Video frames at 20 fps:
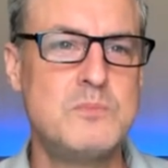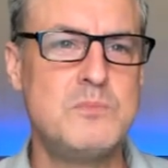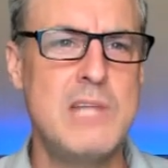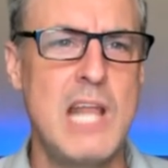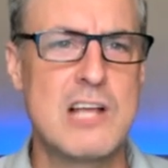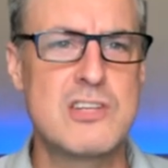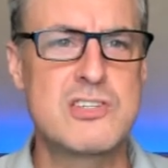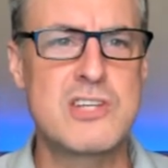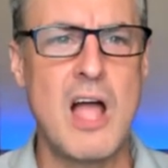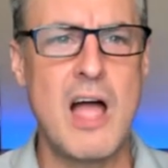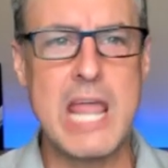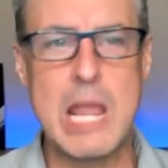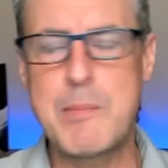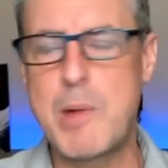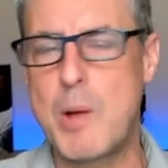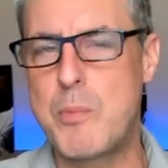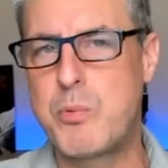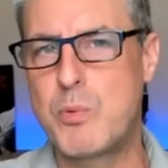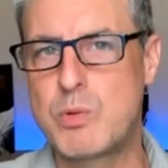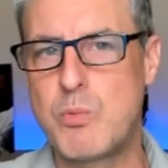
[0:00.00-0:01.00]
Now, Scott came
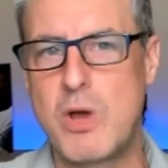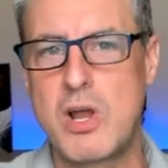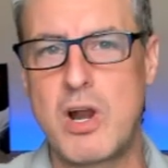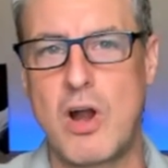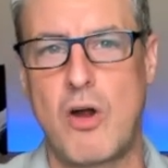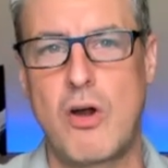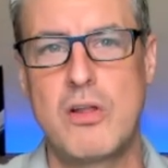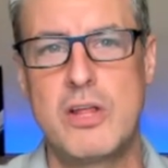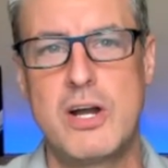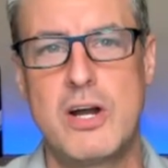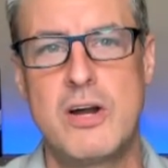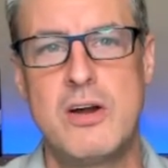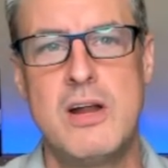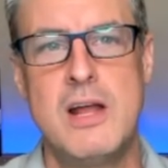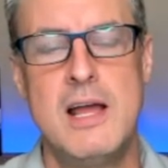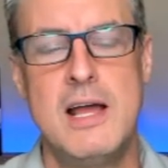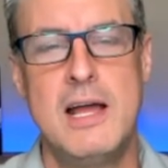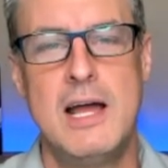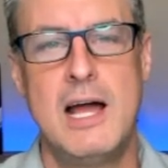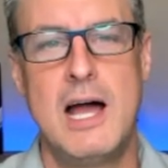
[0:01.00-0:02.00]
up with one earlier
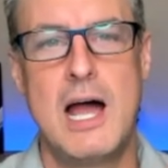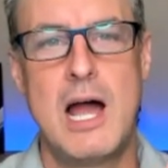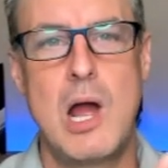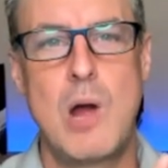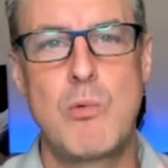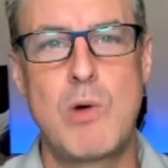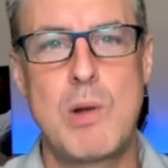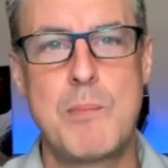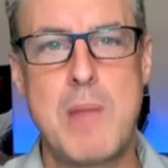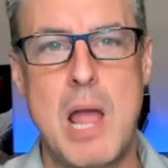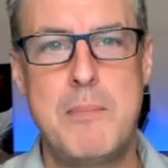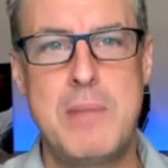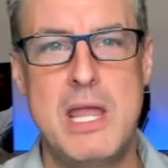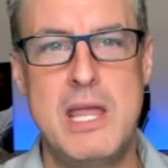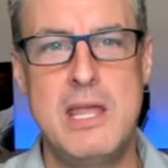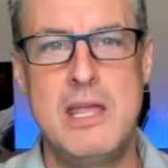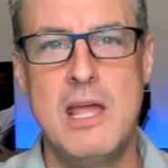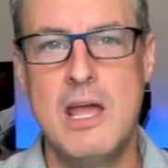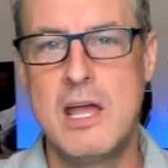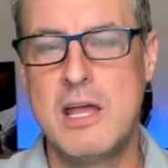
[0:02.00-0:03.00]
where
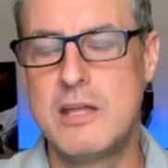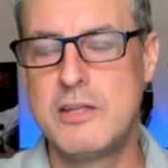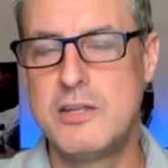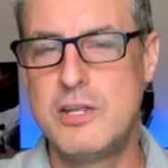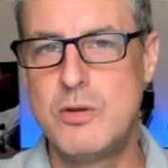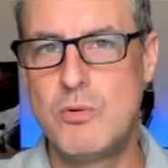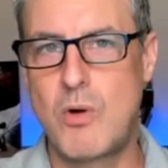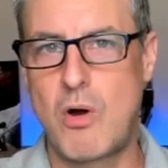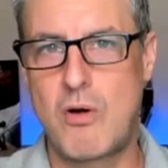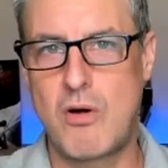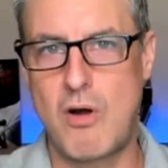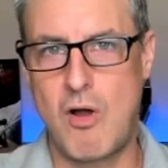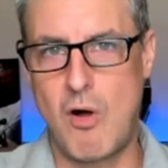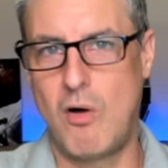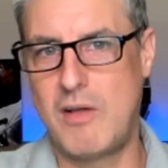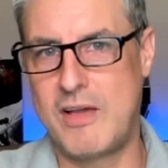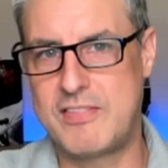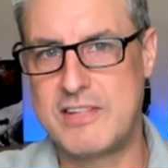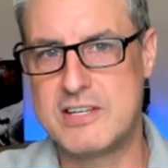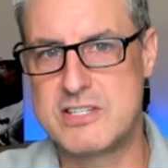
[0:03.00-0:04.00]
maybe you are
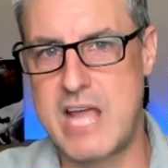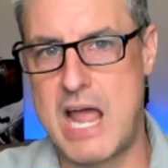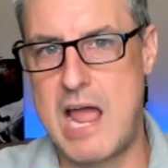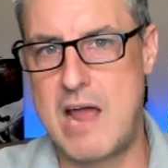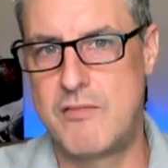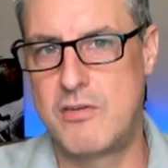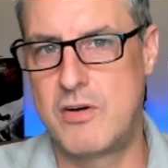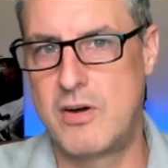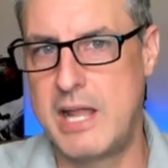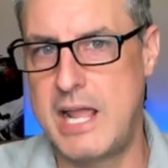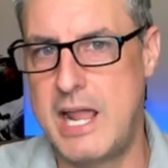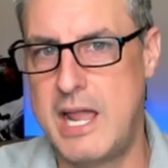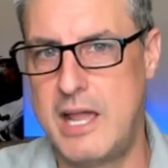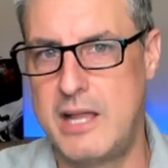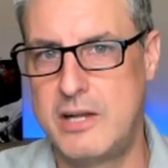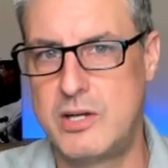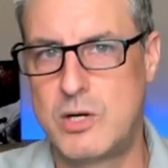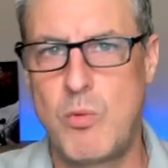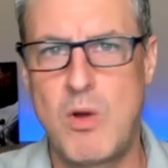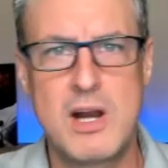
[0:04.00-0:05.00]
all at the tavern
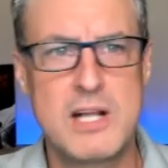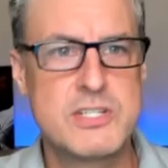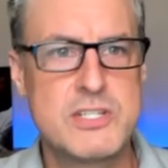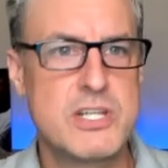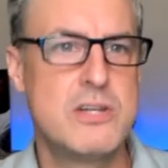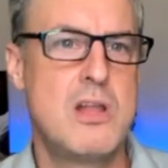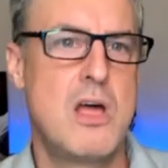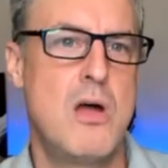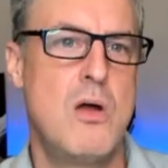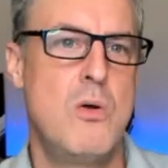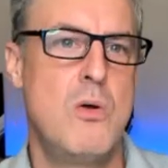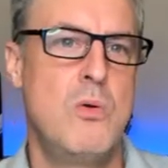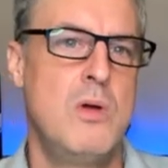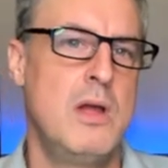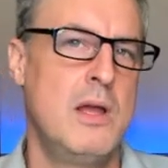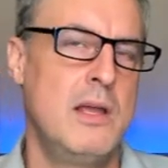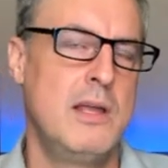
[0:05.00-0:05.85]
and you're wanting to know,